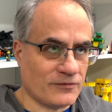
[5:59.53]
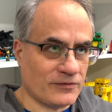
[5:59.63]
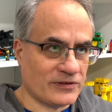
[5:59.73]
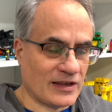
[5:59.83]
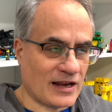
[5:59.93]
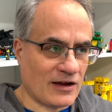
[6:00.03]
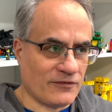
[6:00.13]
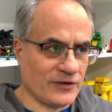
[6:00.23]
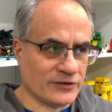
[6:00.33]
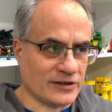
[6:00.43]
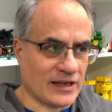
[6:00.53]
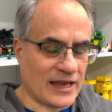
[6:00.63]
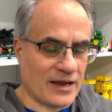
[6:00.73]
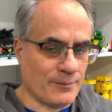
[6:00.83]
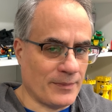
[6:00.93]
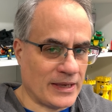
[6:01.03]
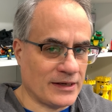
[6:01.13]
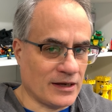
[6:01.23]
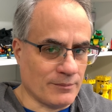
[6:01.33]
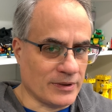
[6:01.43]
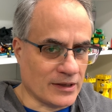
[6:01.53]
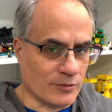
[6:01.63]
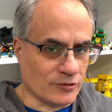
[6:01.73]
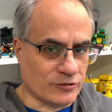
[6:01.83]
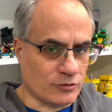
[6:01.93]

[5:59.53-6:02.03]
seeing how I feel today, I may not be able